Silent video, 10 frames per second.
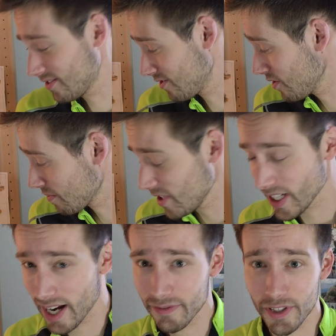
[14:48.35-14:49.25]
Took me
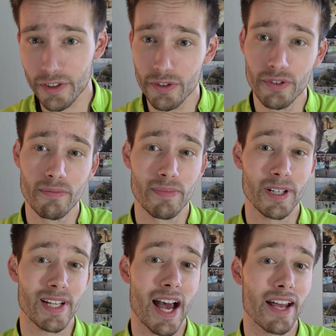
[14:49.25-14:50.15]
an afternoon,
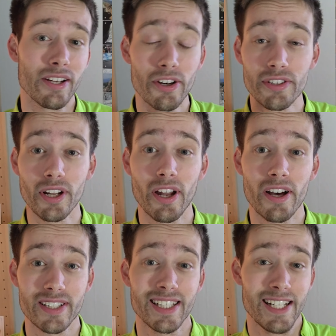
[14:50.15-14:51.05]
but I learned a
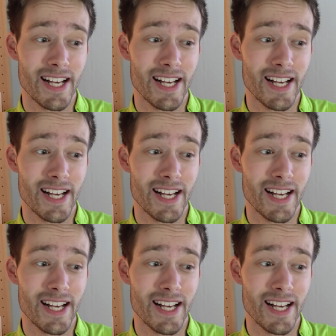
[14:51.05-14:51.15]
lot,